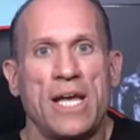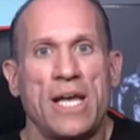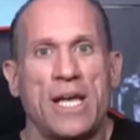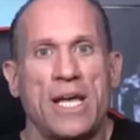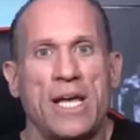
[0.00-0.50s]

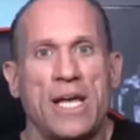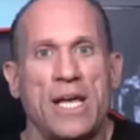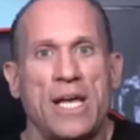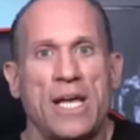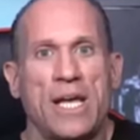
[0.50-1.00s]

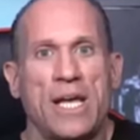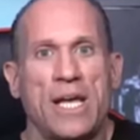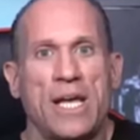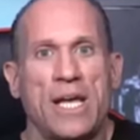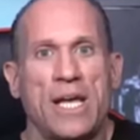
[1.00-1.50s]

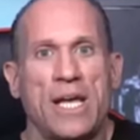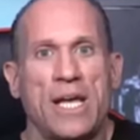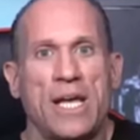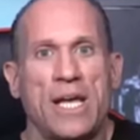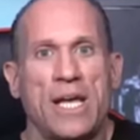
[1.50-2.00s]

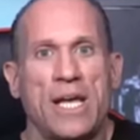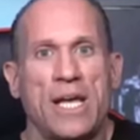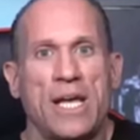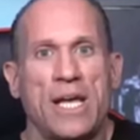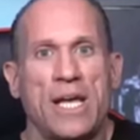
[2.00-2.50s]

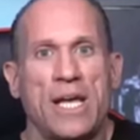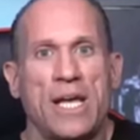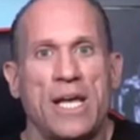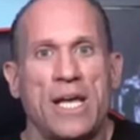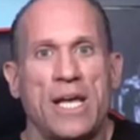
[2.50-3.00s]

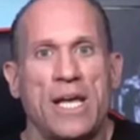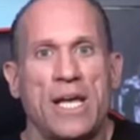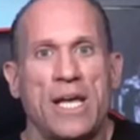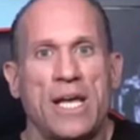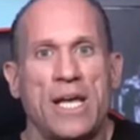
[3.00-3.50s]

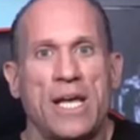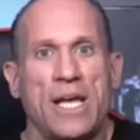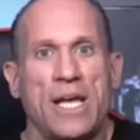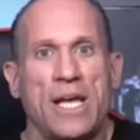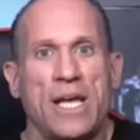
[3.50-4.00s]

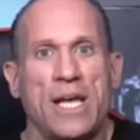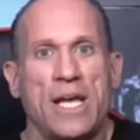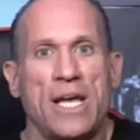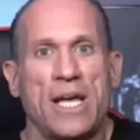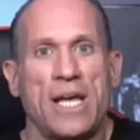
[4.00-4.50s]

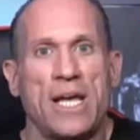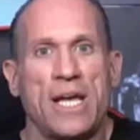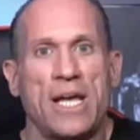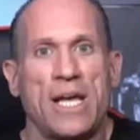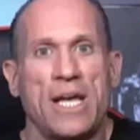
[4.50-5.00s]

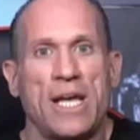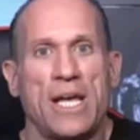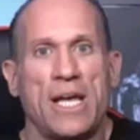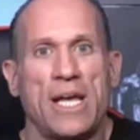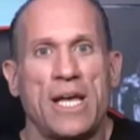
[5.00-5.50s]

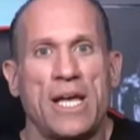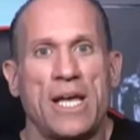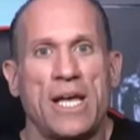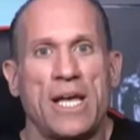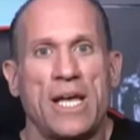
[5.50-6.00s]

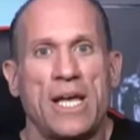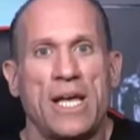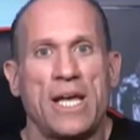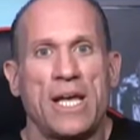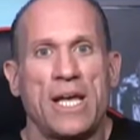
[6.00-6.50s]

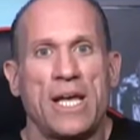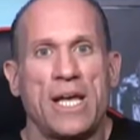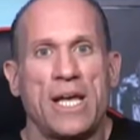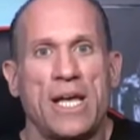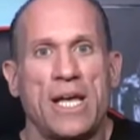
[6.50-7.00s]

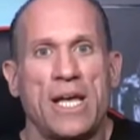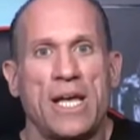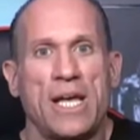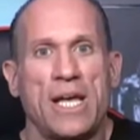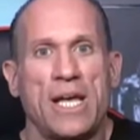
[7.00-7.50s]

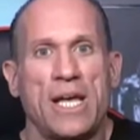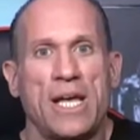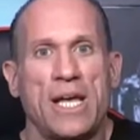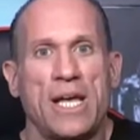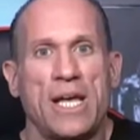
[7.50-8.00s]
(silent)